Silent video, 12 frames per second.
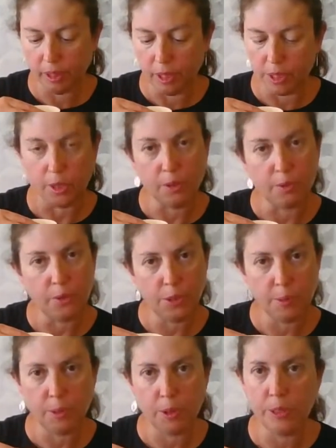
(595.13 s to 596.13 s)
So So the
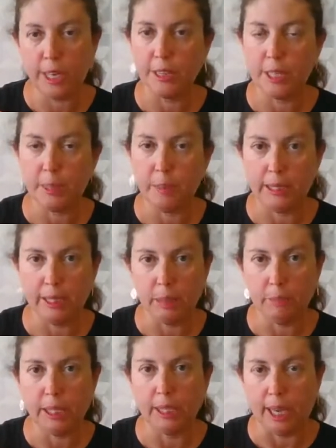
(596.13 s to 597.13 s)
first brew tends to be a
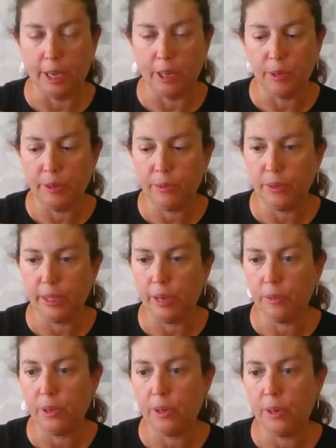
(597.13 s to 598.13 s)
little bit lighter in
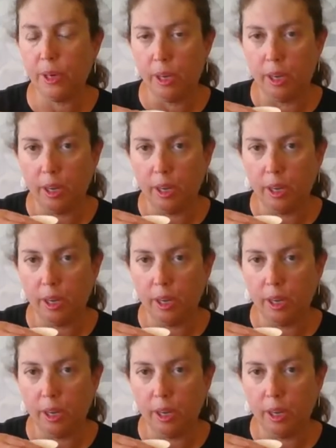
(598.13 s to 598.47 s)
flavor.